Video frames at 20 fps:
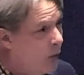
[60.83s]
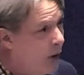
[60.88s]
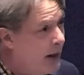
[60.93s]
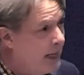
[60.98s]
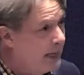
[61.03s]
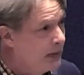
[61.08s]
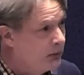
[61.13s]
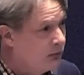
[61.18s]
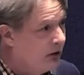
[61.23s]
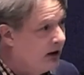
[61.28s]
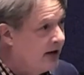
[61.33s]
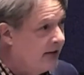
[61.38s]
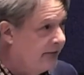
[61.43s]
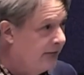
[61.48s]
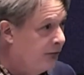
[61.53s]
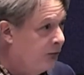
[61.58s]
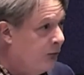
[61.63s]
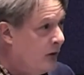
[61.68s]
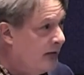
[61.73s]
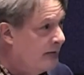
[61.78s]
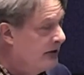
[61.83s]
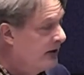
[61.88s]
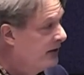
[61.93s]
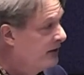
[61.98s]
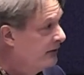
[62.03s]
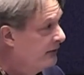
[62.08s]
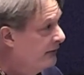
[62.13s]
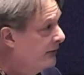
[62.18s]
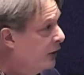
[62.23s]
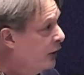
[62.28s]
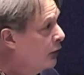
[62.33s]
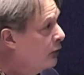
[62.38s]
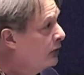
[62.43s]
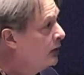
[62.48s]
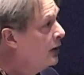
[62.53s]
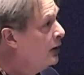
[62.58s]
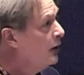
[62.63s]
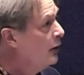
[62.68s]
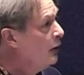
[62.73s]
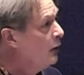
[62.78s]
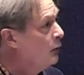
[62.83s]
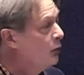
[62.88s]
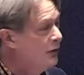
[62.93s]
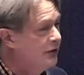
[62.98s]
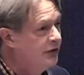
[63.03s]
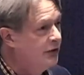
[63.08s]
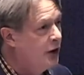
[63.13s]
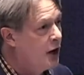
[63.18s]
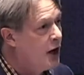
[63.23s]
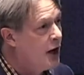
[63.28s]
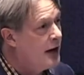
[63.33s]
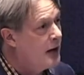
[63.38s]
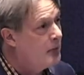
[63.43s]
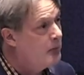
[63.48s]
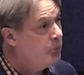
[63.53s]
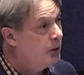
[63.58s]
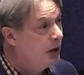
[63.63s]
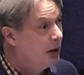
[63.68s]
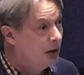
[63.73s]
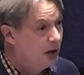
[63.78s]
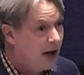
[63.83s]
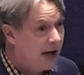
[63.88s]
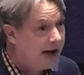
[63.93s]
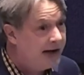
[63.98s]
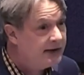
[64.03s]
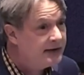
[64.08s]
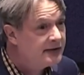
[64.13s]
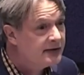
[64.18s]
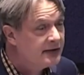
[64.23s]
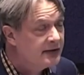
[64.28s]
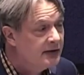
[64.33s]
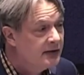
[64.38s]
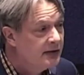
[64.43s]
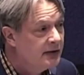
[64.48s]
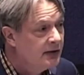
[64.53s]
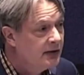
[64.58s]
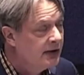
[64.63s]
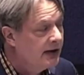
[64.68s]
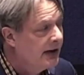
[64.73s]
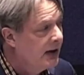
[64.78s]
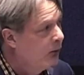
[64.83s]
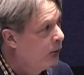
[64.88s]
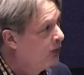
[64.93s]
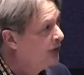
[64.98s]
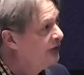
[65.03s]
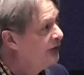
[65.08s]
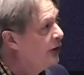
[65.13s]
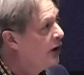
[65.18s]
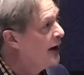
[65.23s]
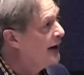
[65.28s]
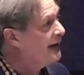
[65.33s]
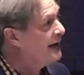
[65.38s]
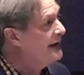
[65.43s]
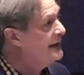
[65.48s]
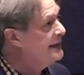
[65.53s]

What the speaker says: won the right for women to vote, was not polite. It was not